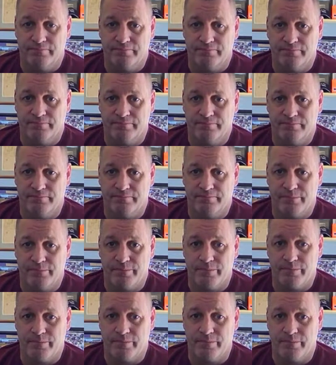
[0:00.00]

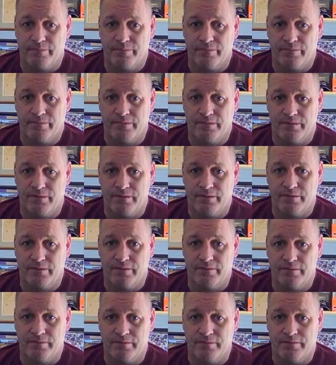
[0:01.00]

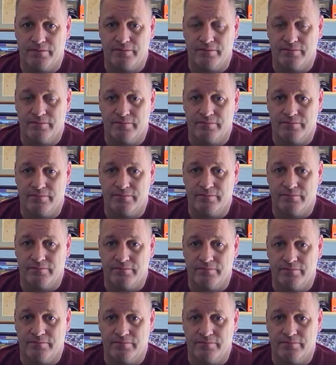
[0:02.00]

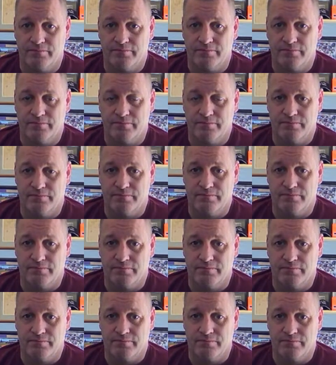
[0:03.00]

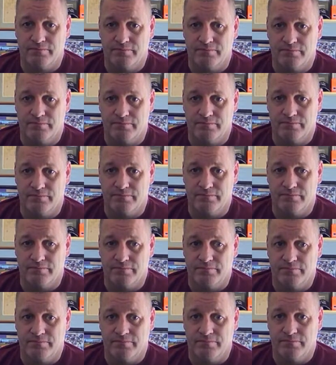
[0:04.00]

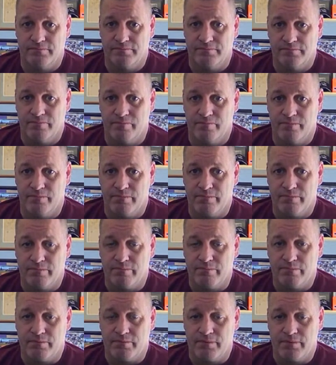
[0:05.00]

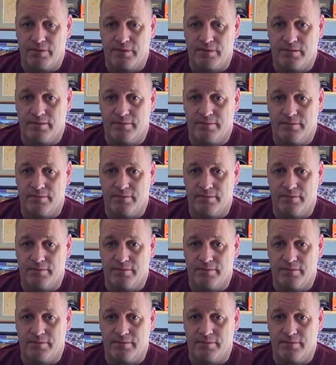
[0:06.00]
No words are spoken by the person on screen.